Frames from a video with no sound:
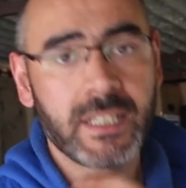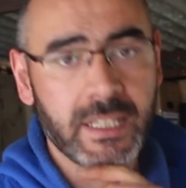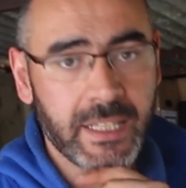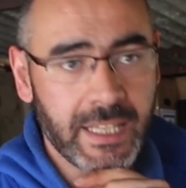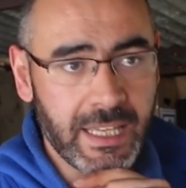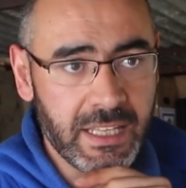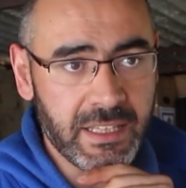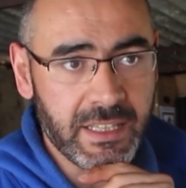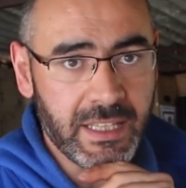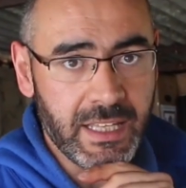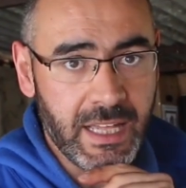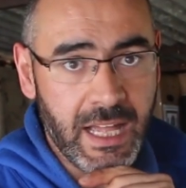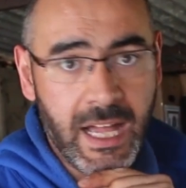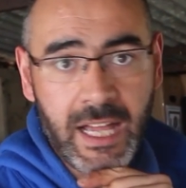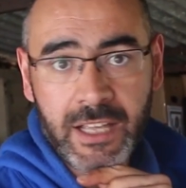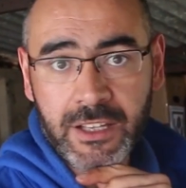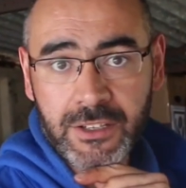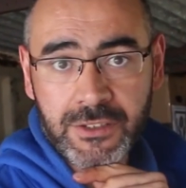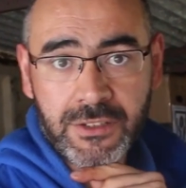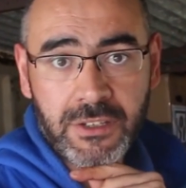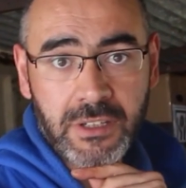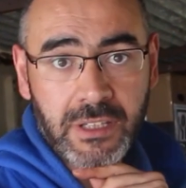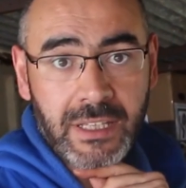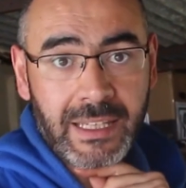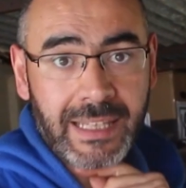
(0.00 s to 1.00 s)
Get the
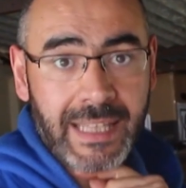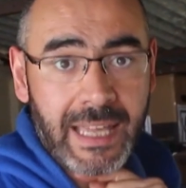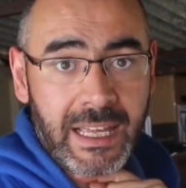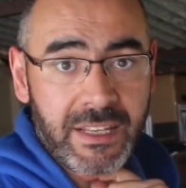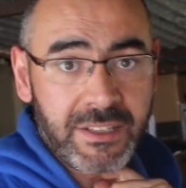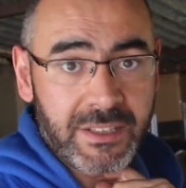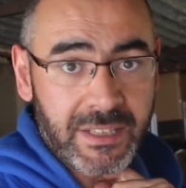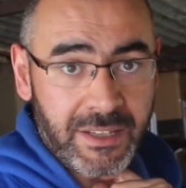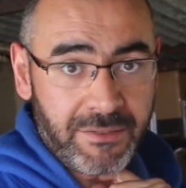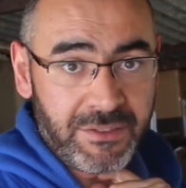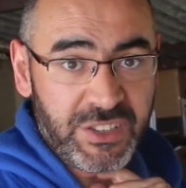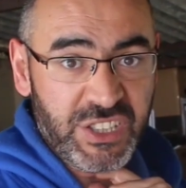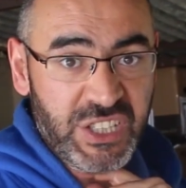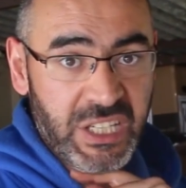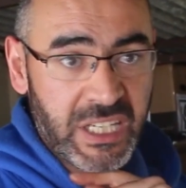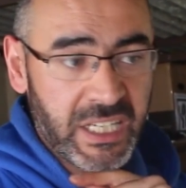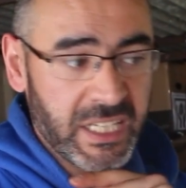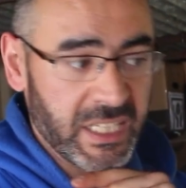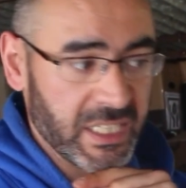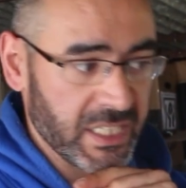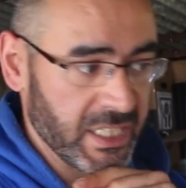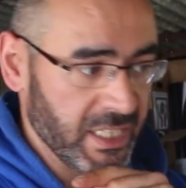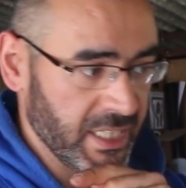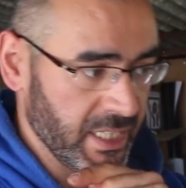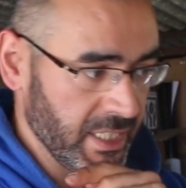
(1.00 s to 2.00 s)
highest you can get,
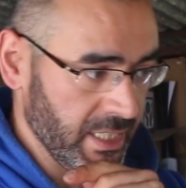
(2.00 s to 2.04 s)
17.